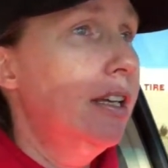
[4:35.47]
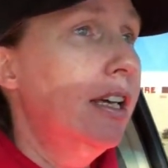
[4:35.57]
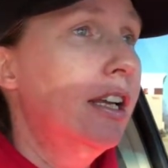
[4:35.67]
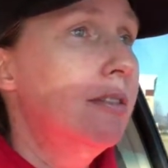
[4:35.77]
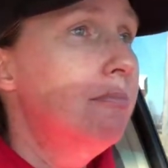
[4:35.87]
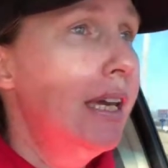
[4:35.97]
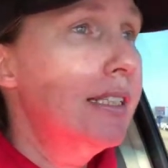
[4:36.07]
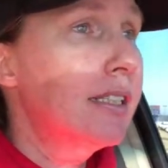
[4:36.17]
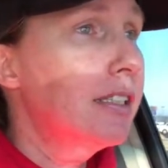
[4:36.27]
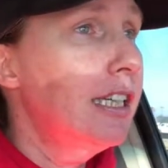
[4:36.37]
and I'm
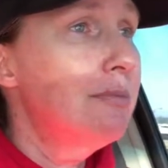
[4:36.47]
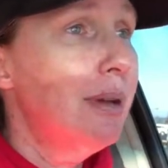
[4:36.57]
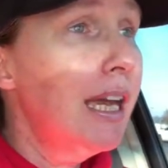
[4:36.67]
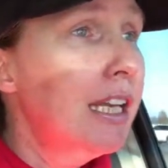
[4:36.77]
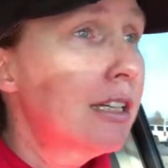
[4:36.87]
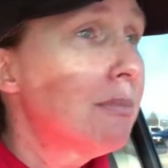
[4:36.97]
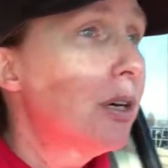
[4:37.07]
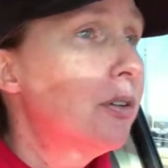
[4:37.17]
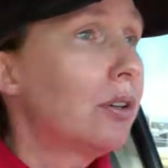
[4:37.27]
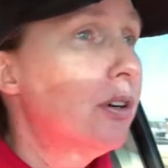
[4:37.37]
basically in panic
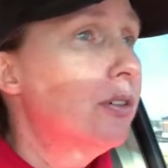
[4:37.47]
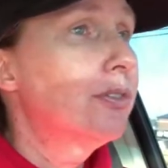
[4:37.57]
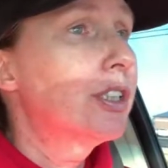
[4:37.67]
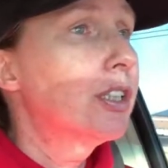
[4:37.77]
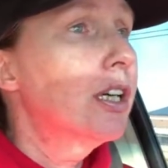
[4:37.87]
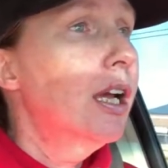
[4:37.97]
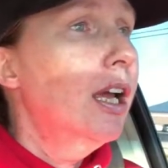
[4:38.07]
mode over